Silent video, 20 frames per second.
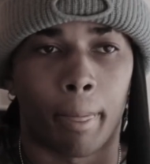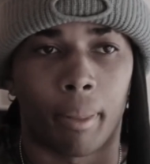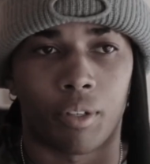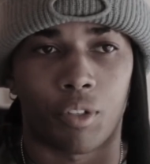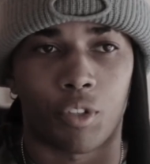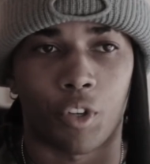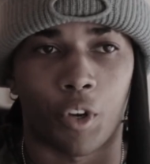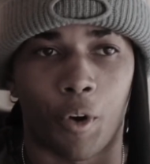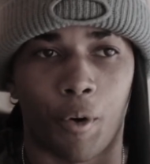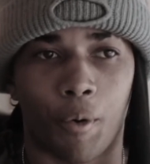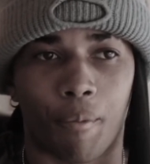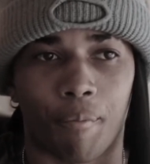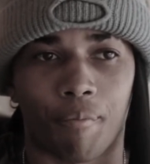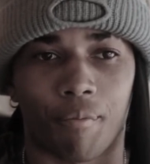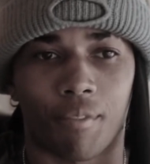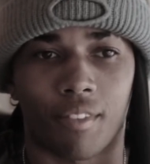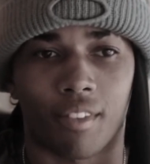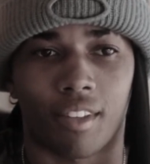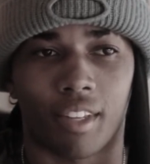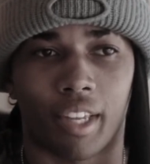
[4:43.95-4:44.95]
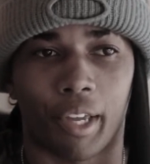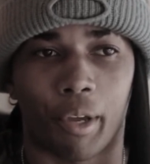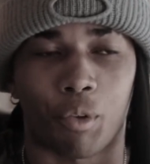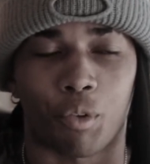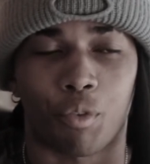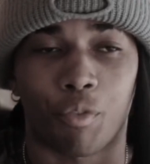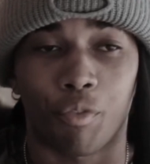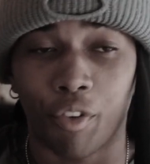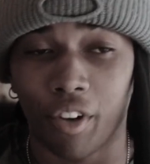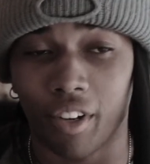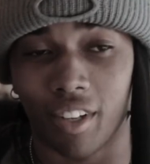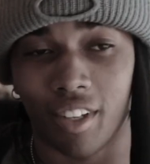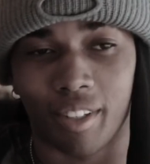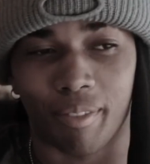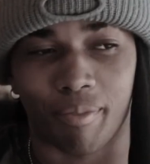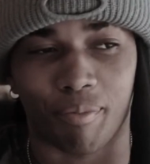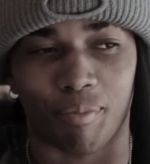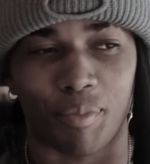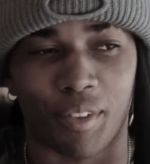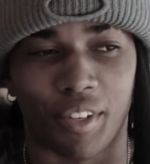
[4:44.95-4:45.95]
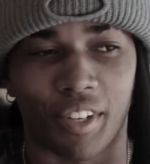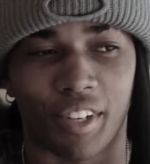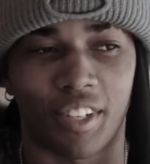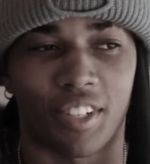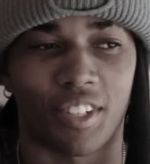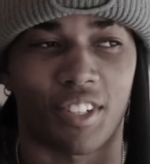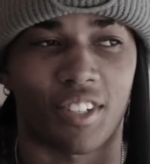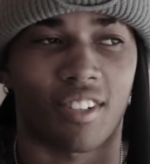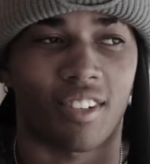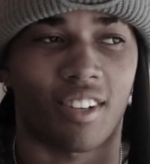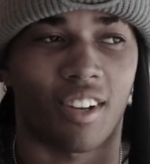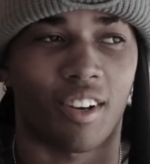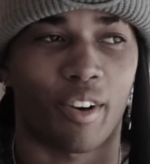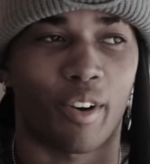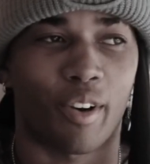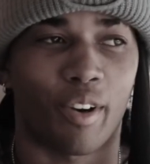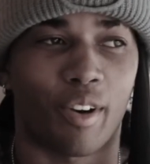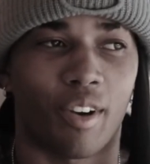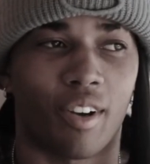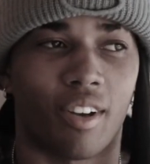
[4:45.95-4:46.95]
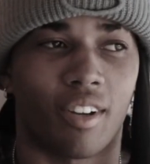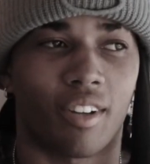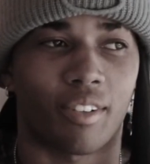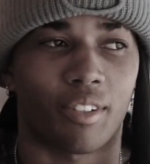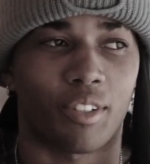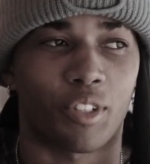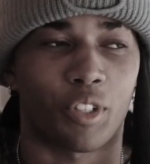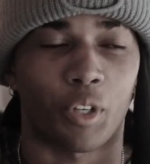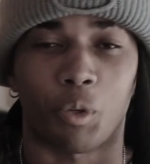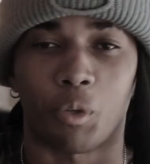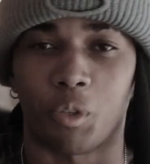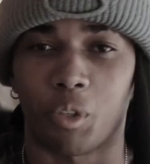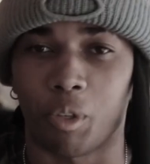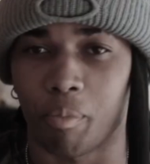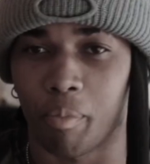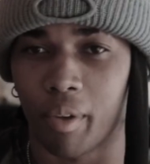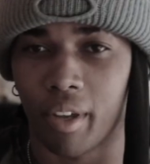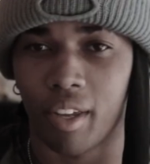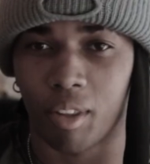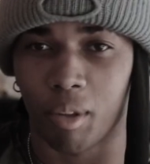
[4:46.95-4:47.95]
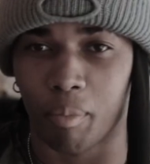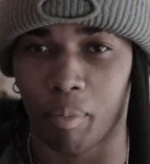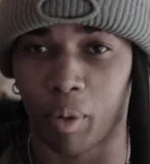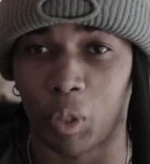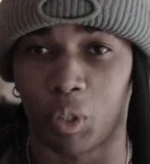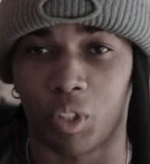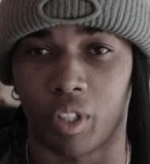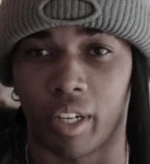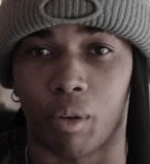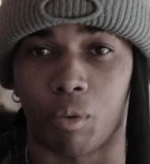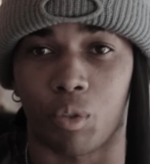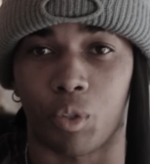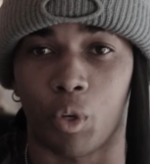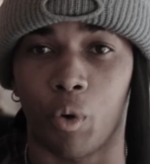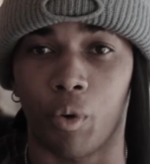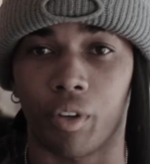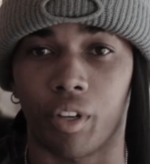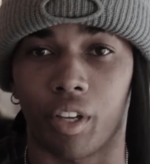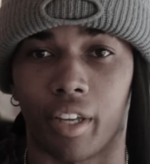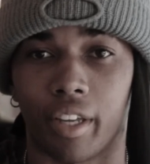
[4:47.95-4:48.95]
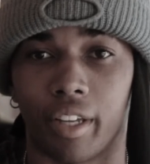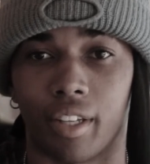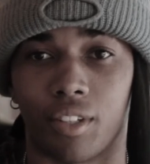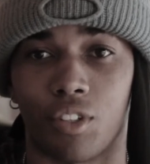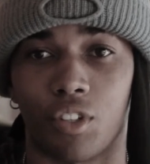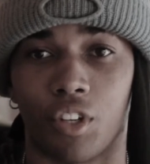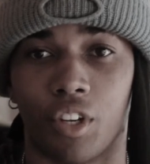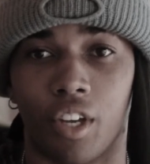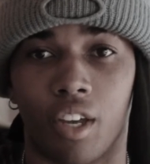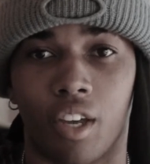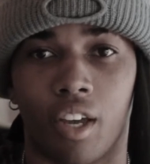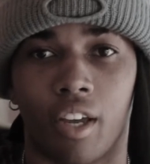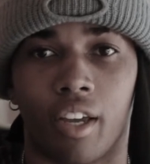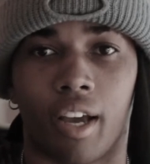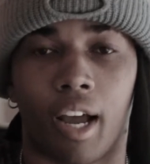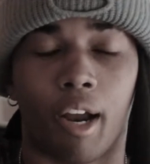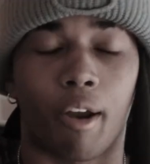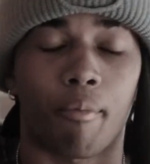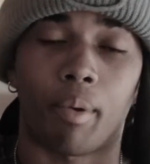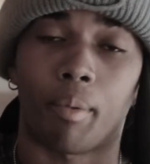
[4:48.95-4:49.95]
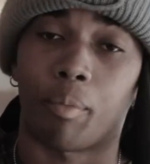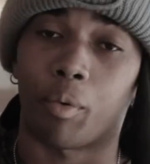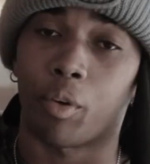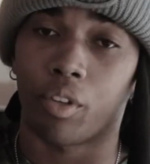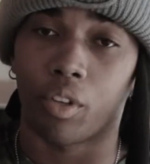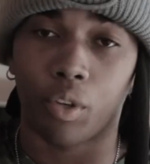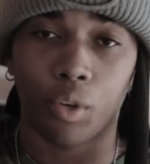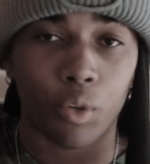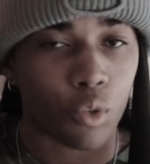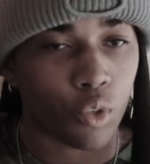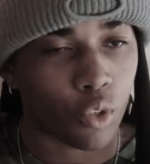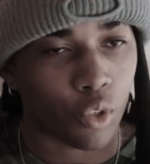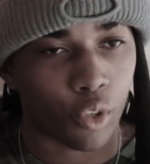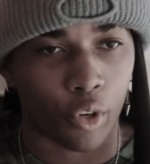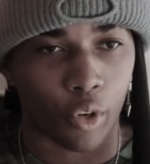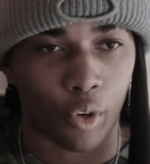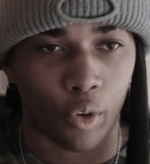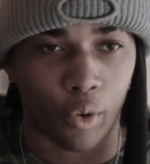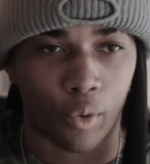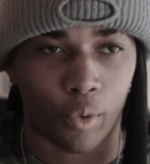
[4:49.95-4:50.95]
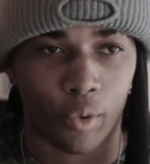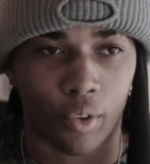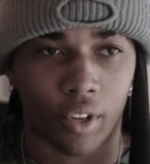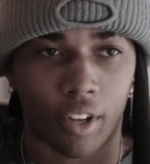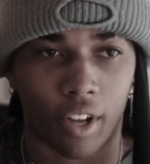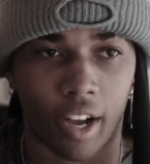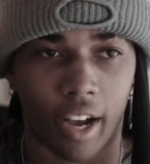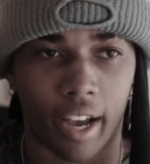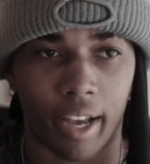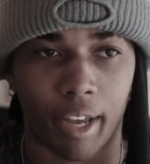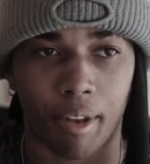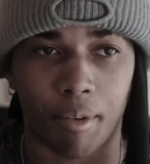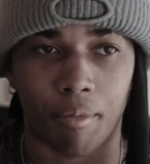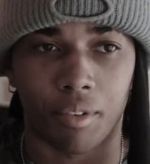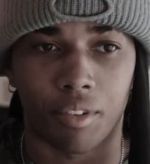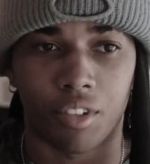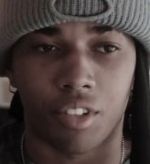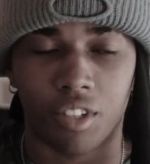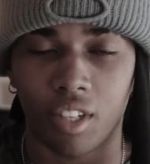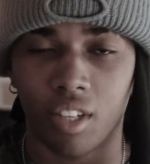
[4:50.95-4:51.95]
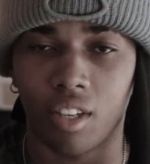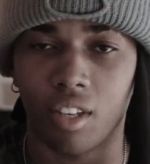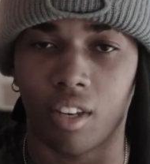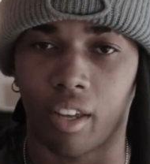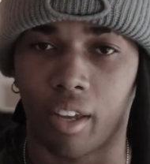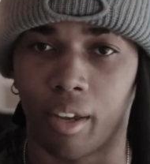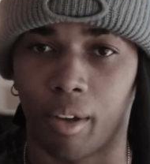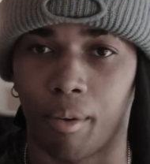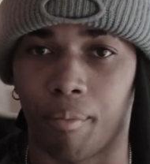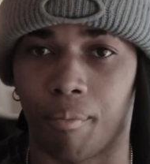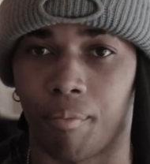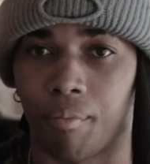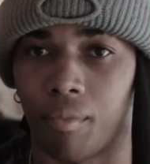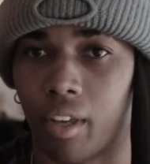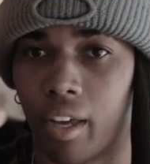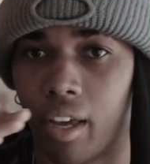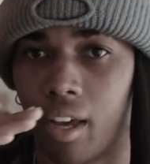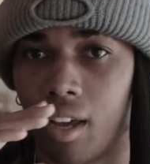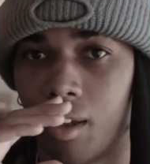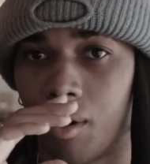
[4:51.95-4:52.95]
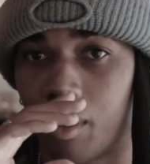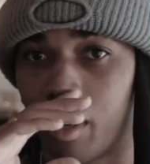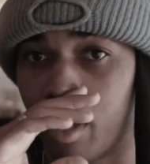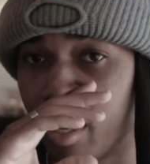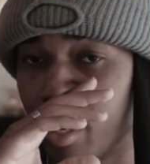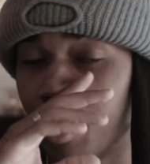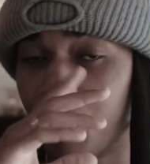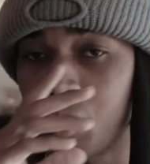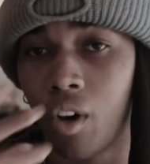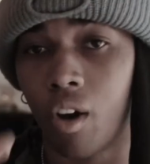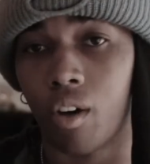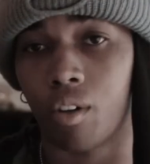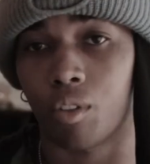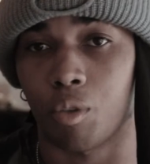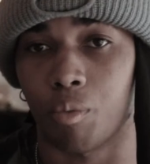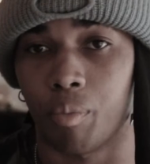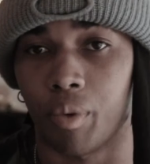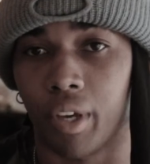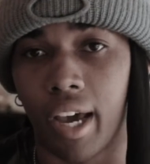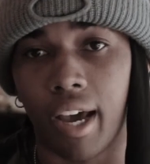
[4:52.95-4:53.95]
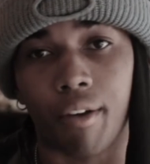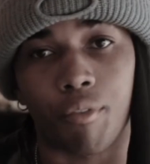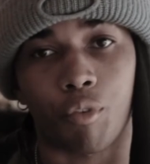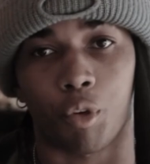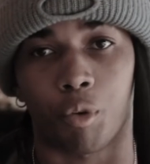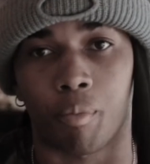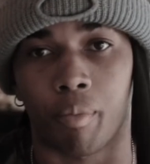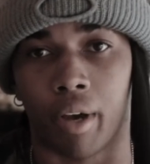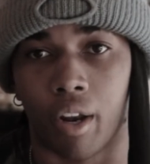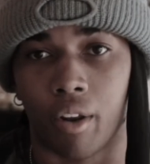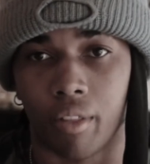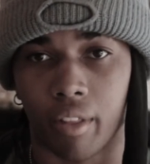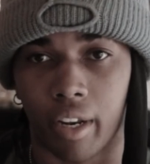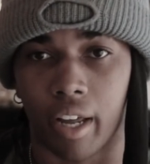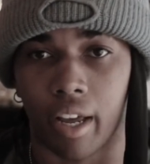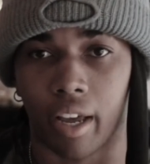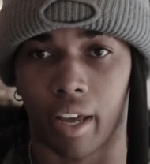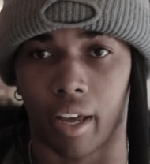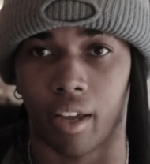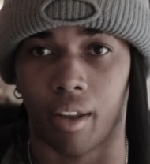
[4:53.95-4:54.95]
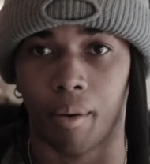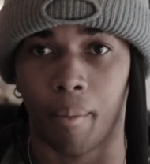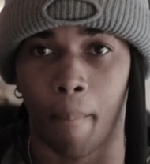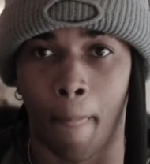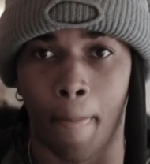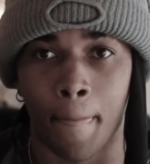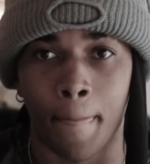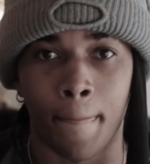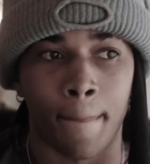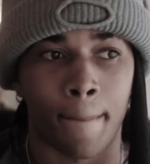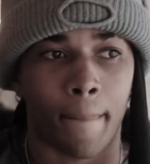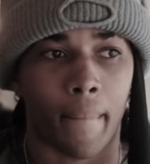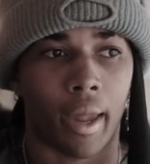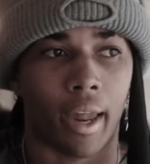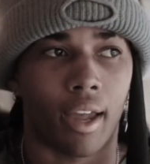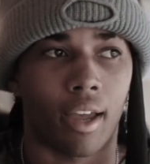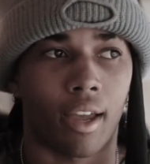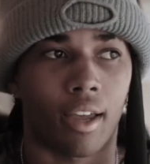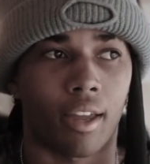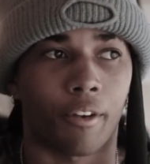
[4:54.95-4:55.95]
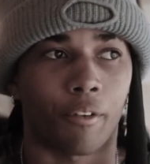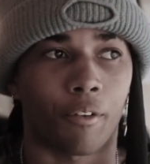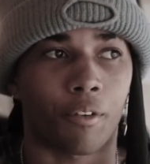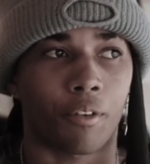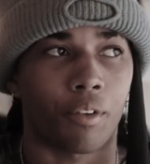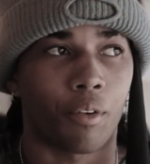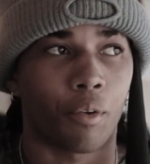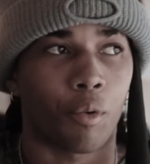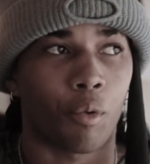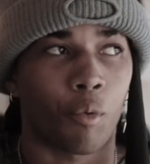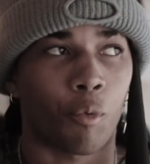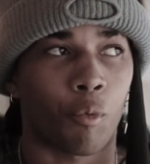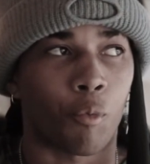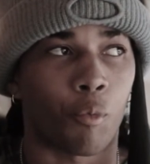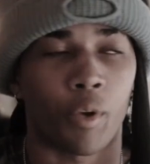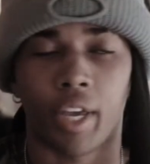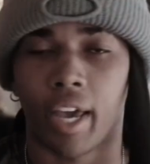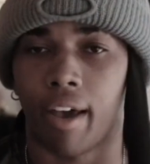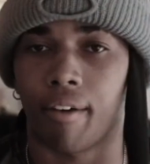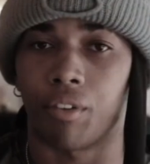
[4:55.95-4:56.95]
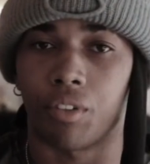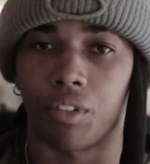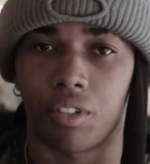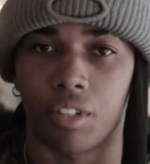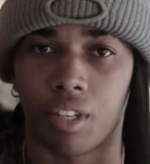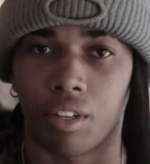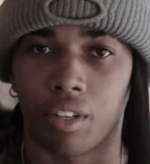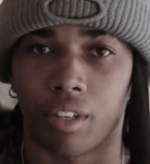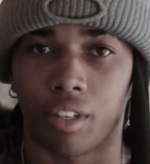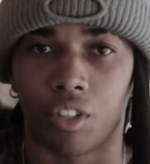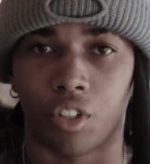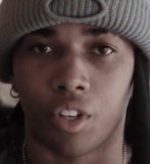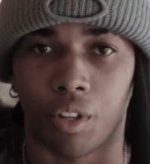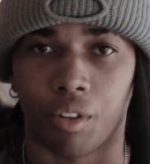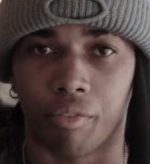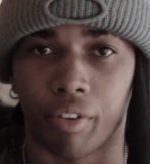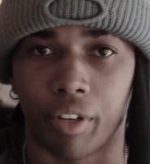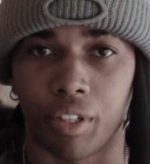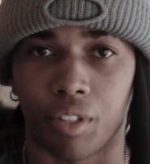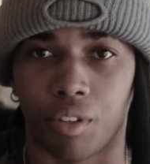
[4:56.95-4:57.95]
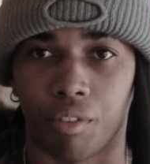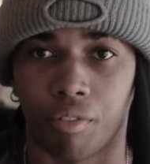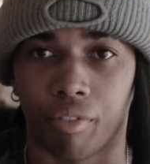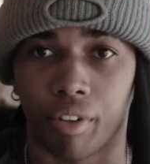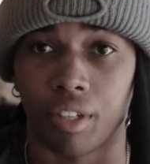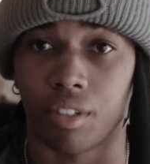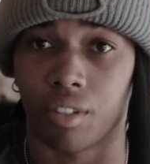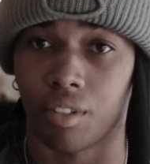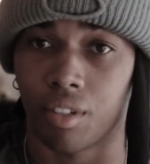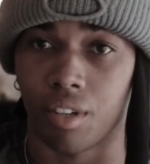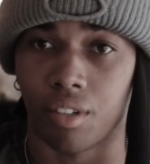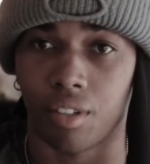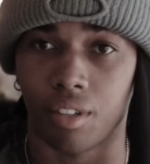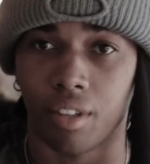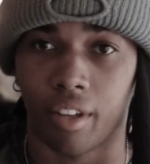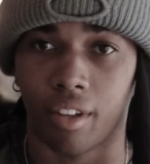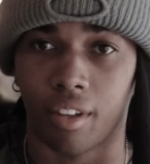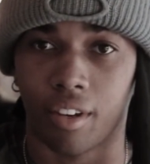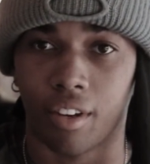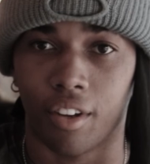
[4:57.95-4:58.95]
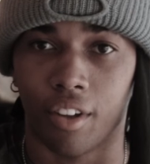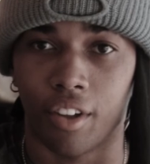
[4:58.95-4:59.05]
So it was funny because Chosen being the person I was going against, I remember years ago, I had seen him and he had talked to me after a battle that I had. And we haven't seen each other face to face since then.